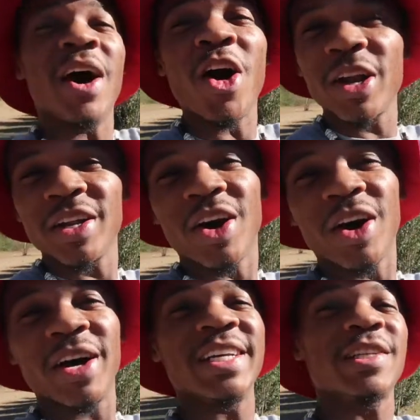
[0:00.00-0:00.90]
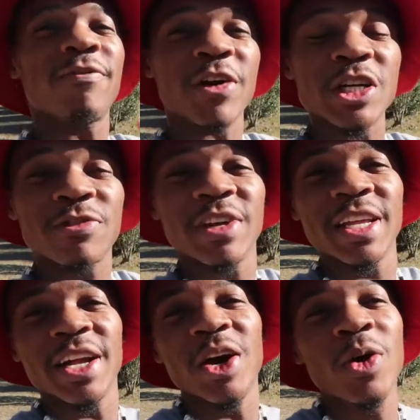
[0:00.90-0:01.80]
all in all, it's the first
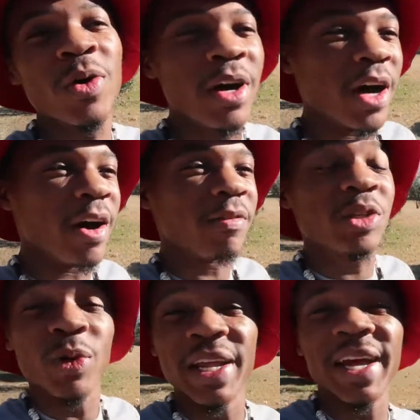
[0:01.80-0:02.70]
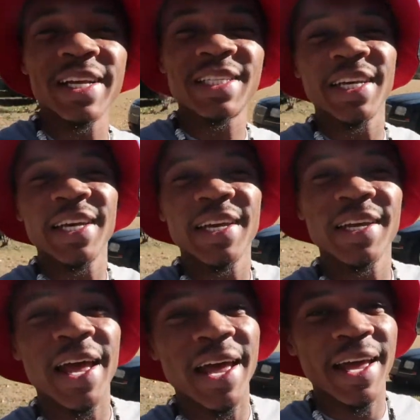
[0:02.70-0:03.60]
video of
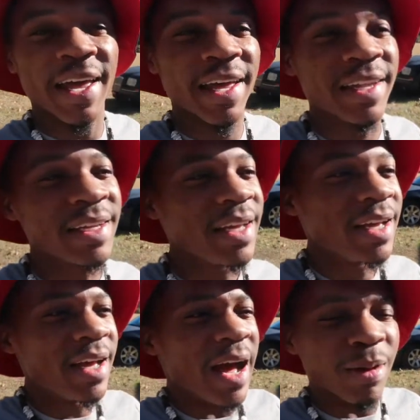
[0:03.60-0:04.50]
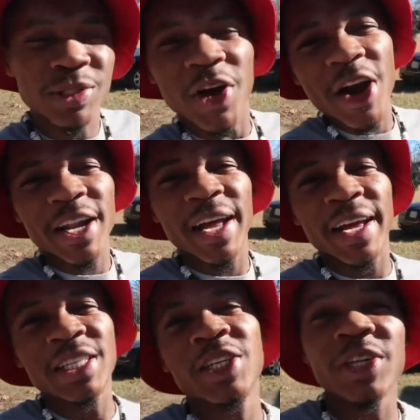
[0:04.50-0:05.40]
2018, and I'm sorry
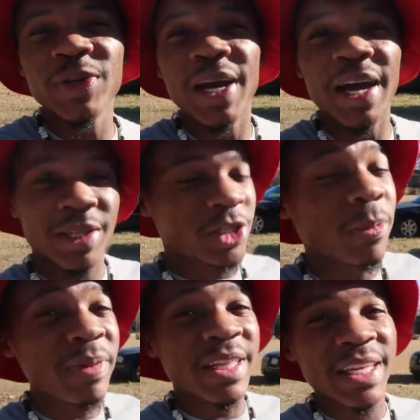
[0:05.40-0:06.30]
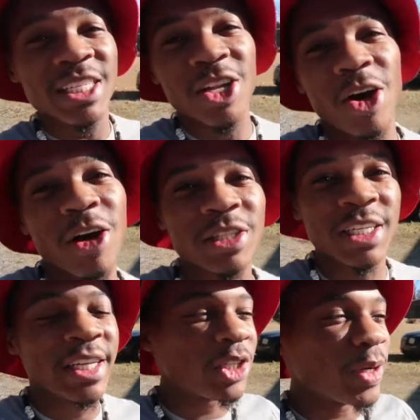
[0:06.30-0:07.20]
that it took me this long
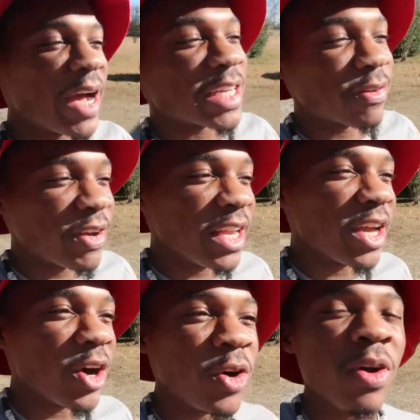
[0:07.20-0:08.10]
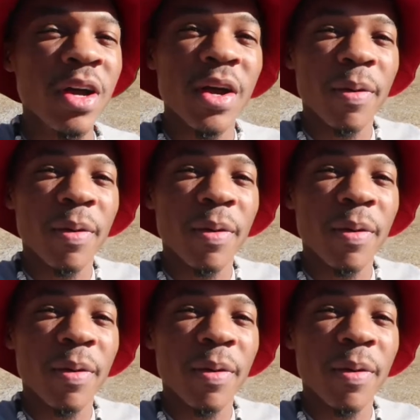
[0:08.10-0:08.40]
to get you guys a video,